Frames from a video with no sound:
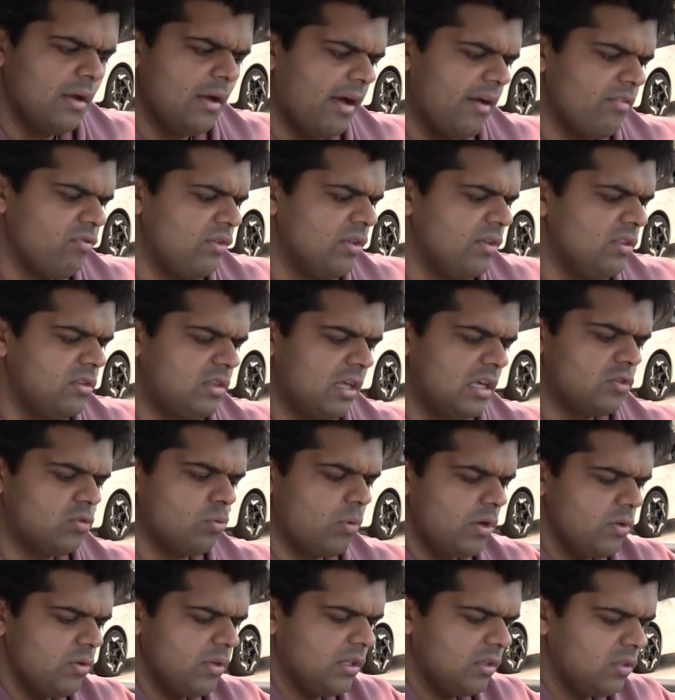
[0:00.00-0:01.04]
I think that's
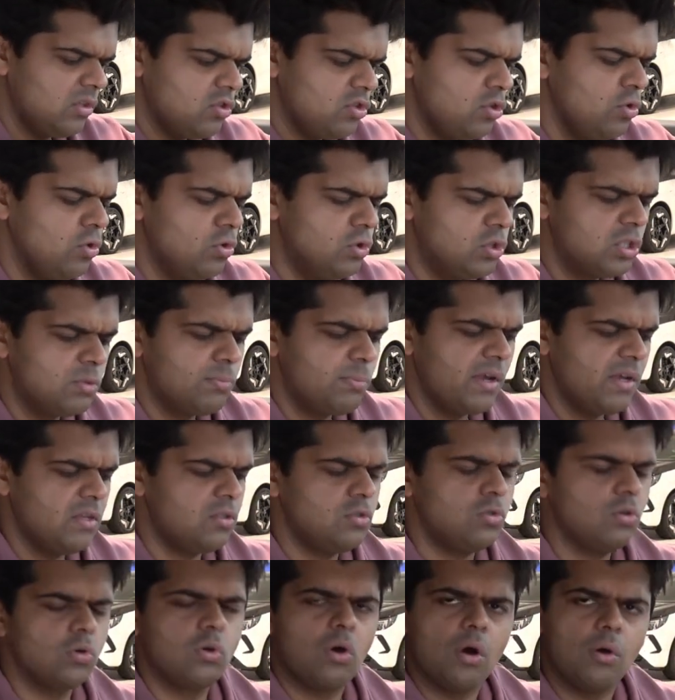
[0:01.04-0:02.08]
why you get this huge space,
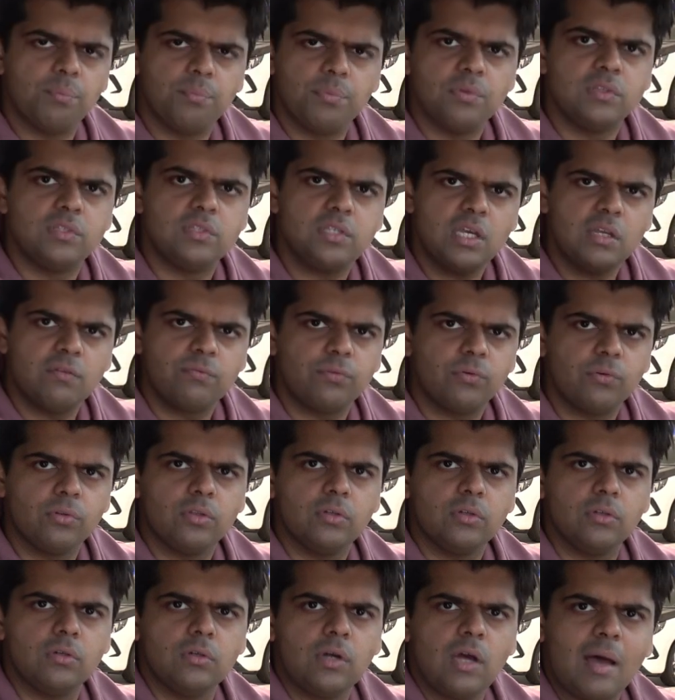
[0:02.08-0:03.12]
to compensate for
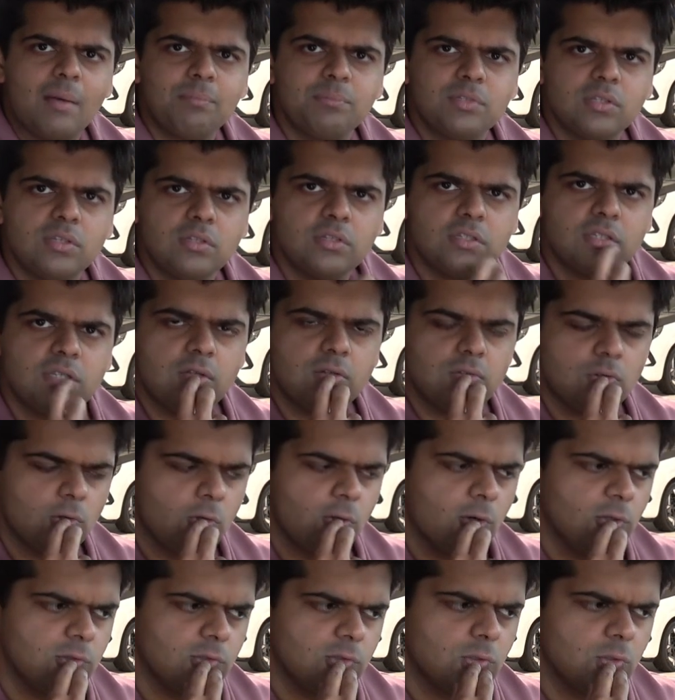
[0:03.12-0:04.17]
the absent central
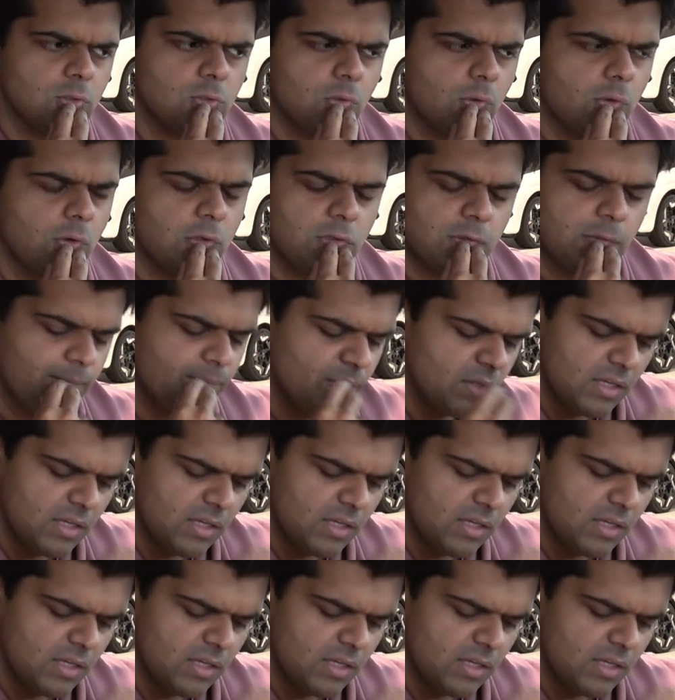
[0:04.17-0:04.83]
console storage.